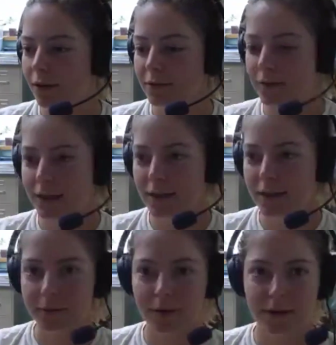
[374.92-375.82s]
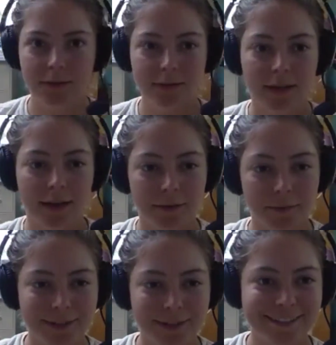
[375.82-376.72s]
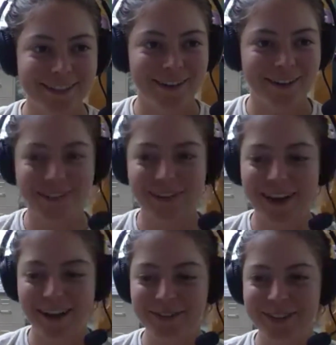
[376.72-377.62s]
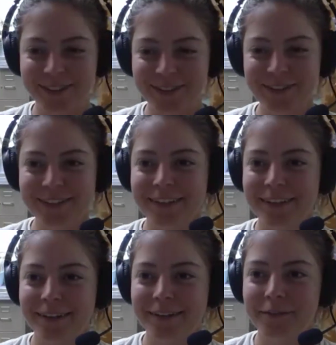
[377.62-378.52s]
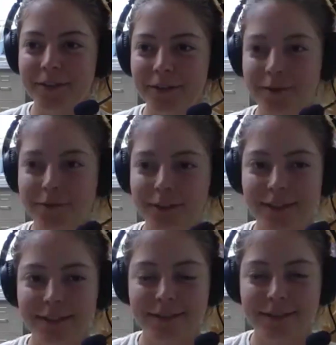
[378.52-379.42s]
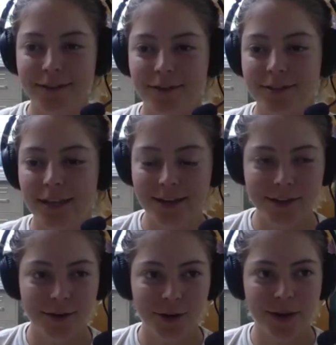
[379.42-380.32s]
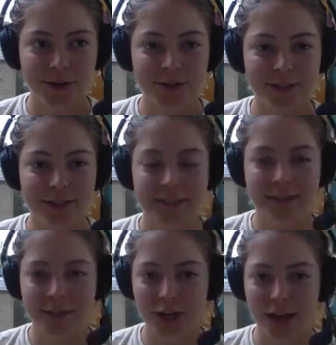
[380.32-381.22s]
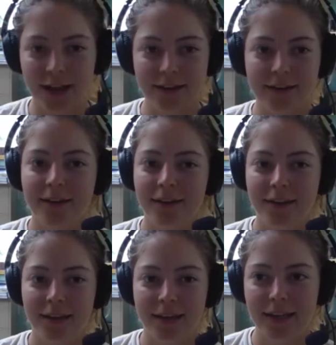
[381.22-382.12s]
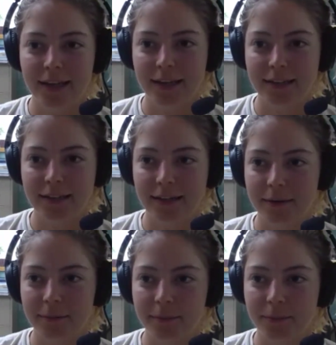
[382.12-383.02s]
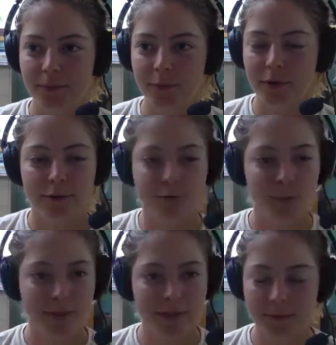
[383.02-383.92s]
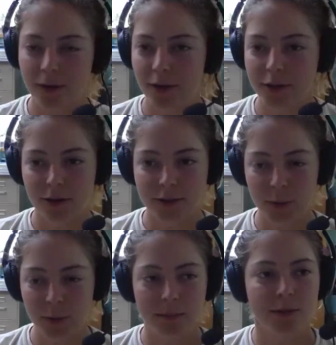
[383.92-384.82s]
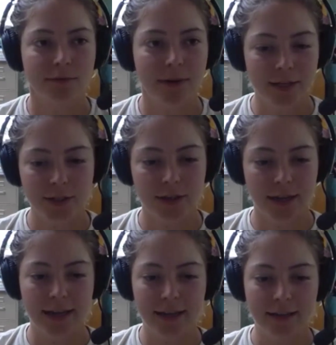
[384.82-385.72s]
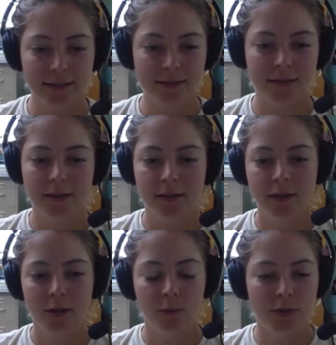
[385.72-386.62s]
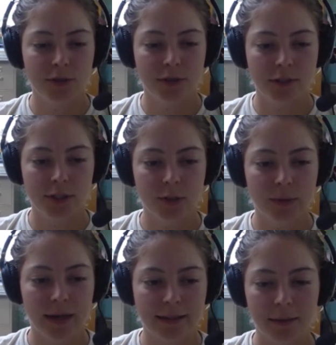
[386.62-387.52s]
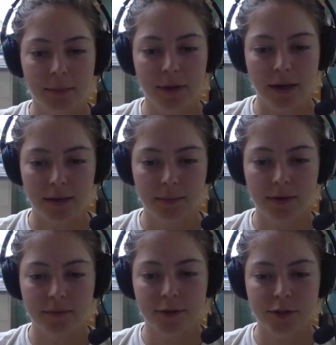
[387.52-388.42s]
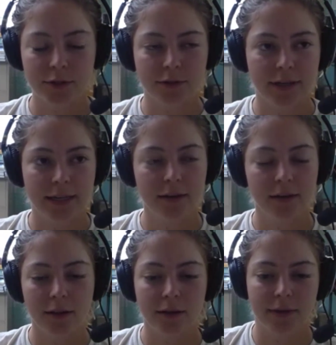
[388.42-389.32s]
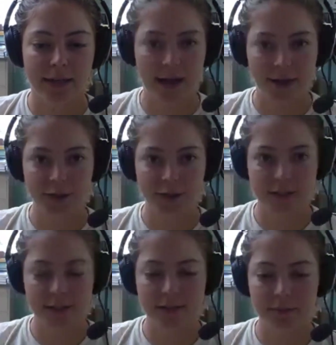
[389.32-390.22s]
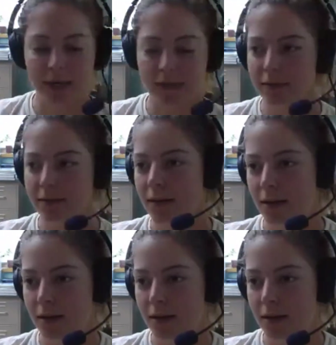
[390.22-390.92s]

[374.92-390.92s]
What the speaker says: Alrighty, well, that was our little how-to. Feel free to start sending your questions in the chat. And with a group this small, you're also welcome to raise your hand, which you can do at the bottom of your screen on the reactions button.